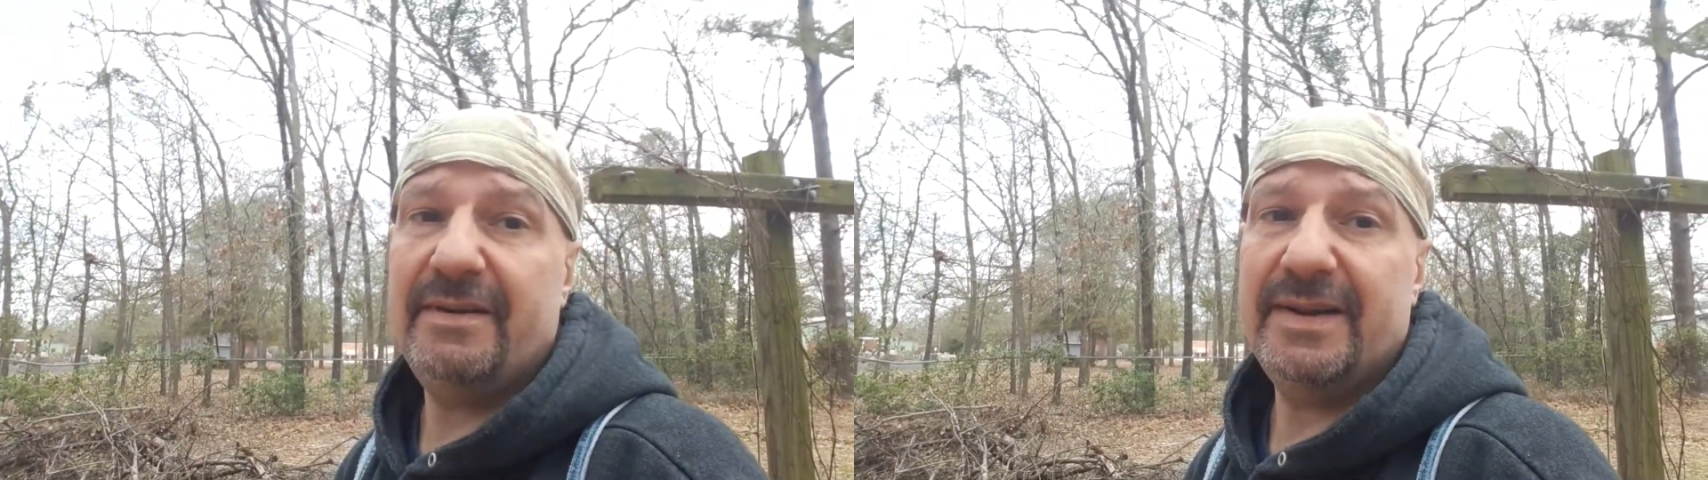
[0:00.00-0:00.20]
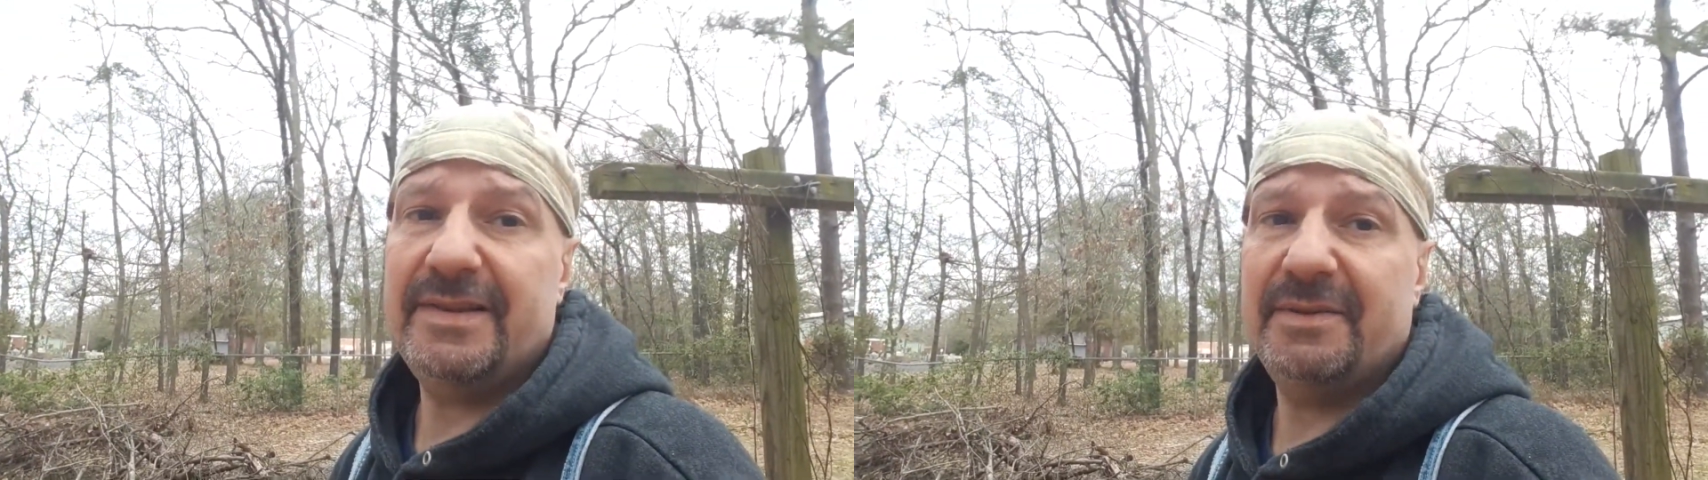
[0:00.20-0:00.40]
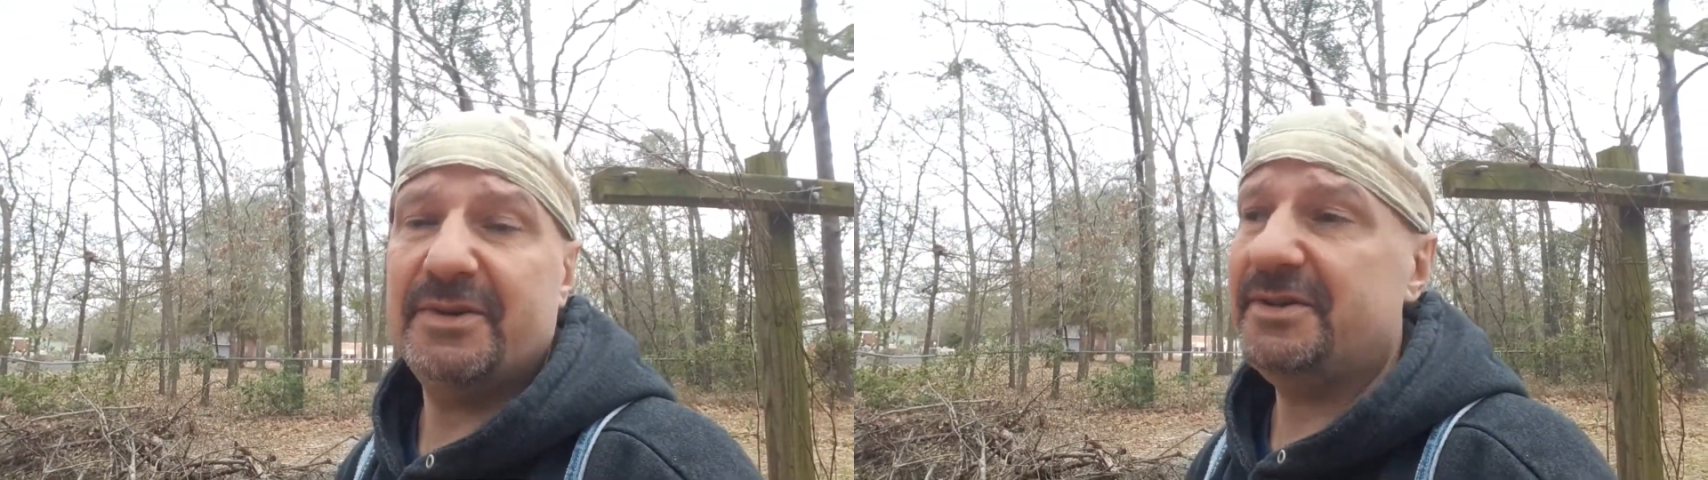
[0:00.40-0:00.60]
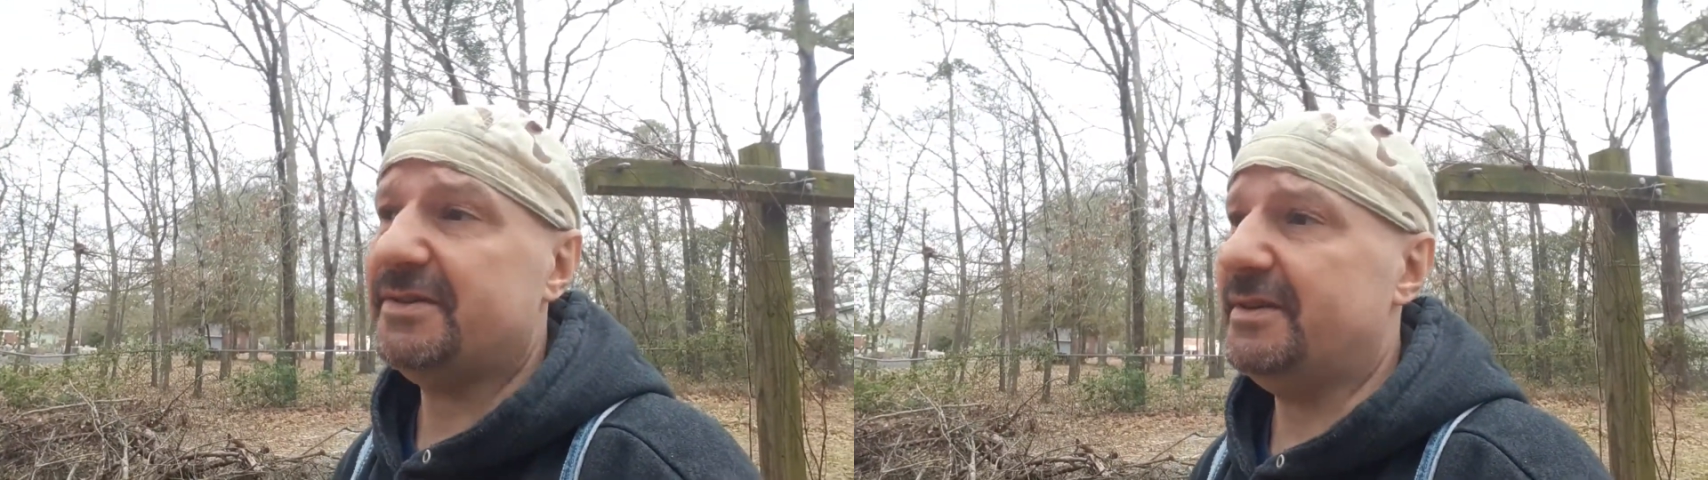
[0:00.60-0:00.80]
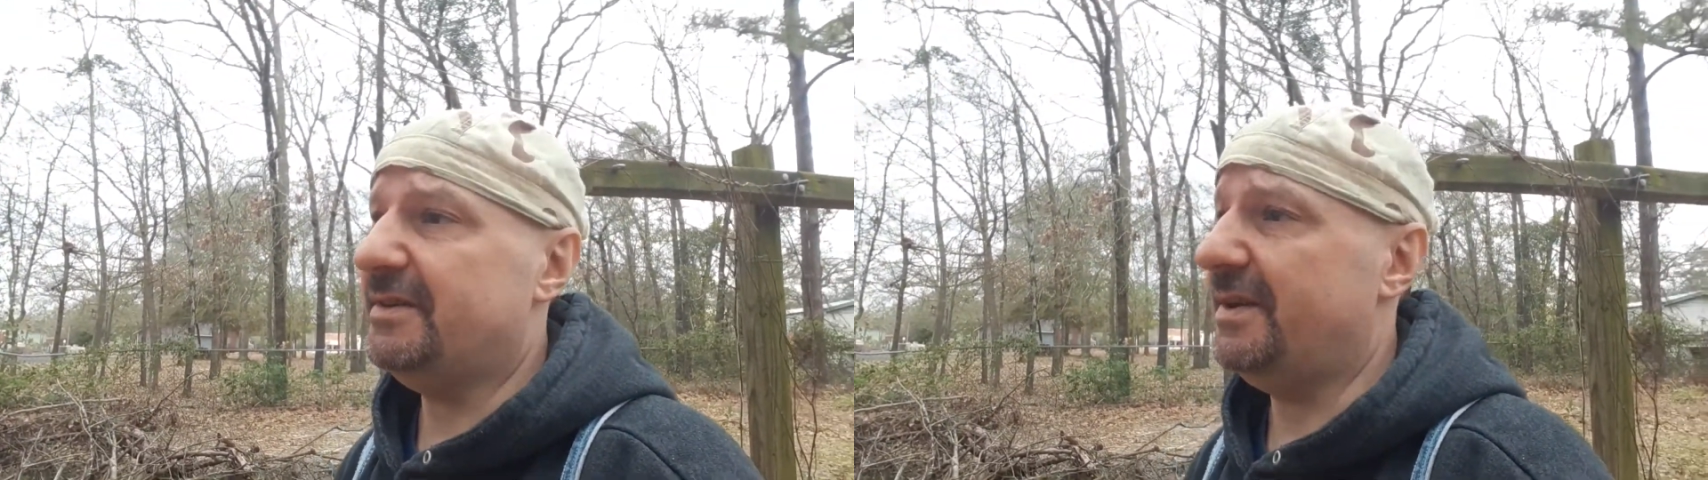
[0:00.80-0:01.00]
I think we're just
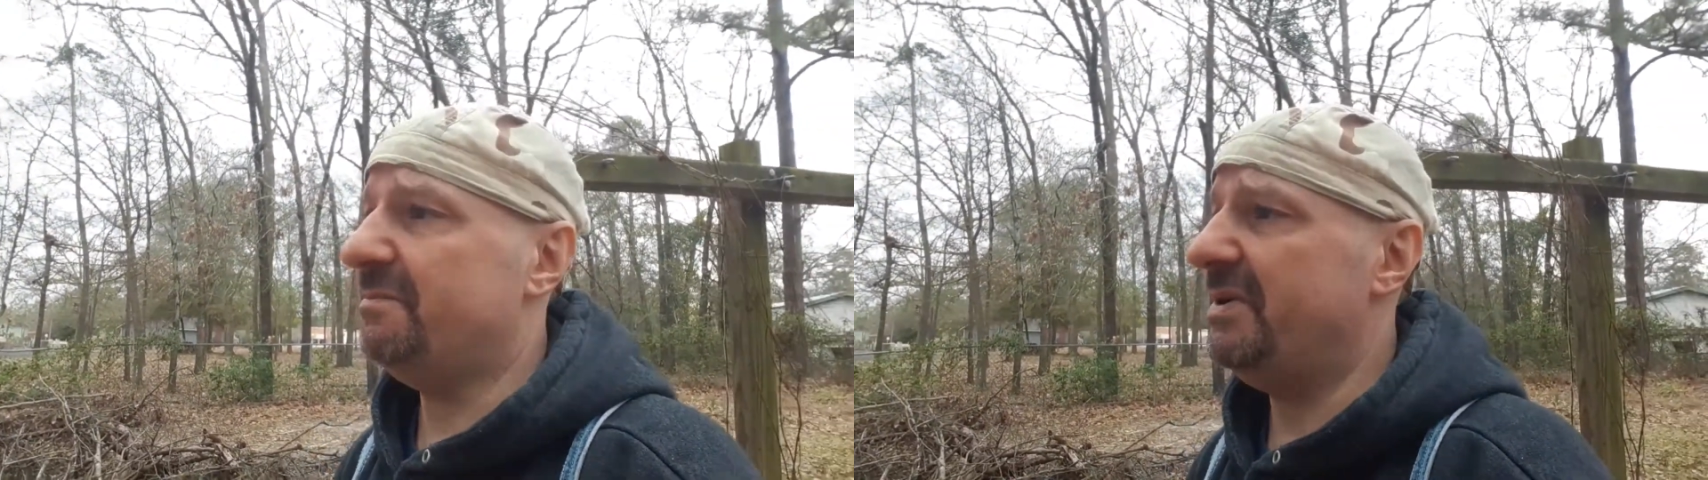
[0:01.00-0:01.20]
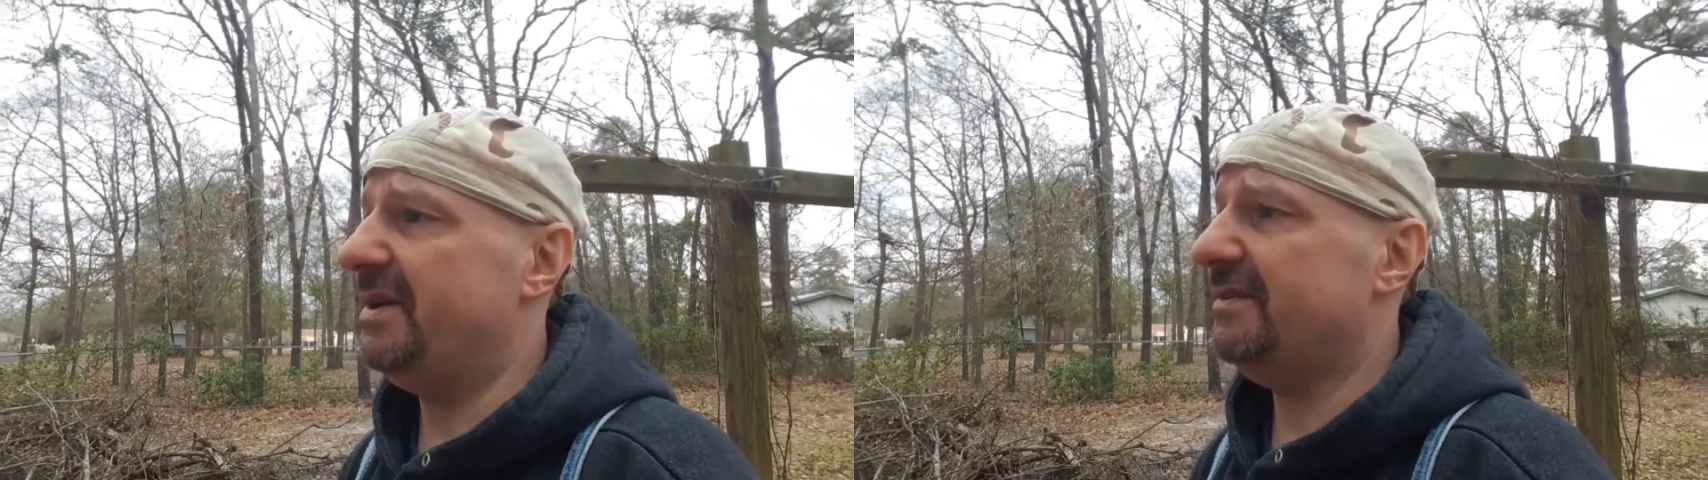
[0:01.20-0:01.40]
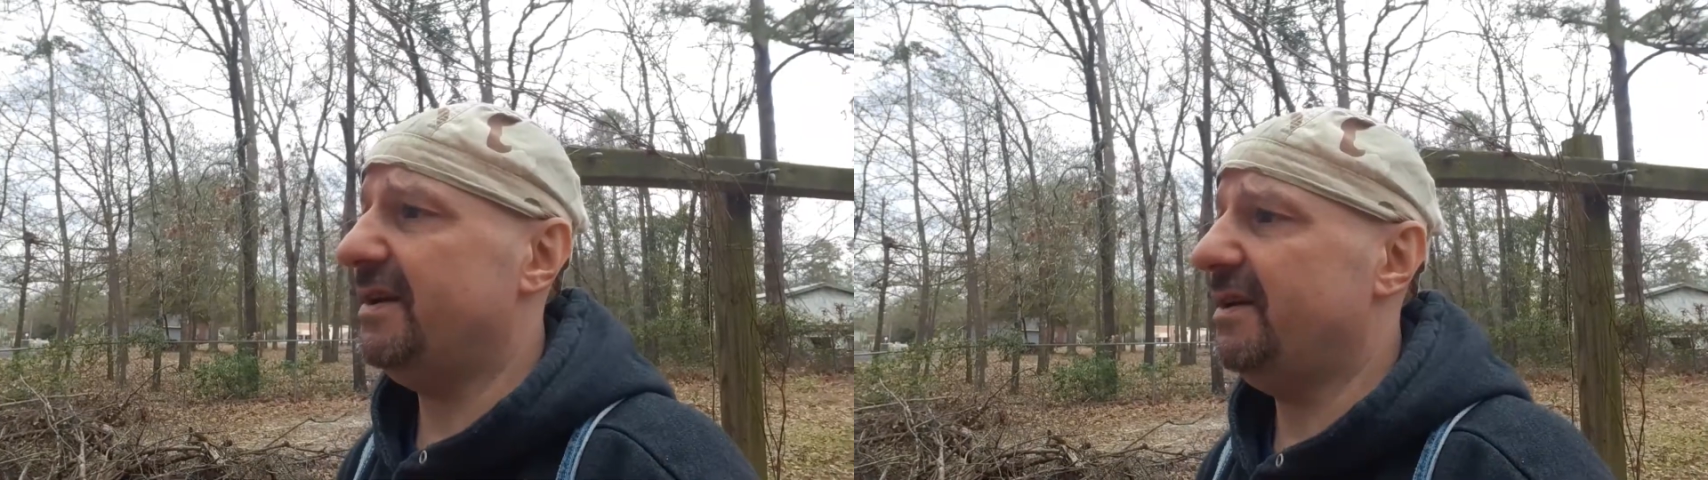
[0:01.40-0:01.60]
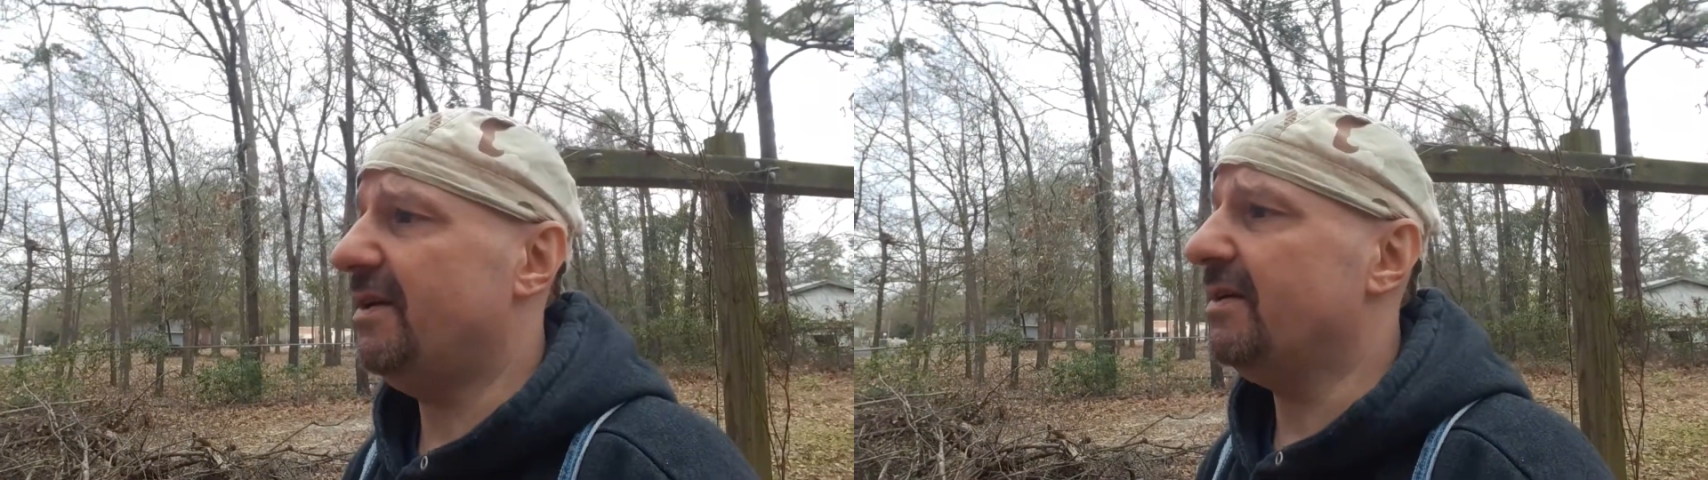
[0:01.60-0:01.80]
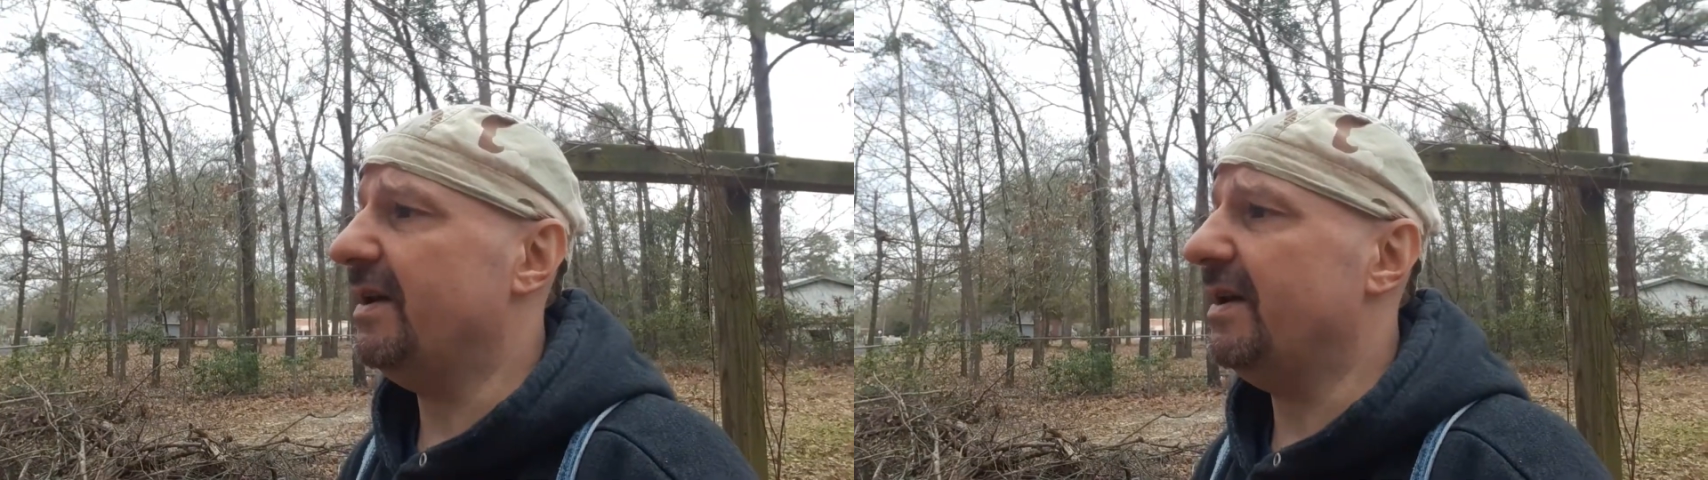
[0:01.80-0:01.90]
going to let them be as they are.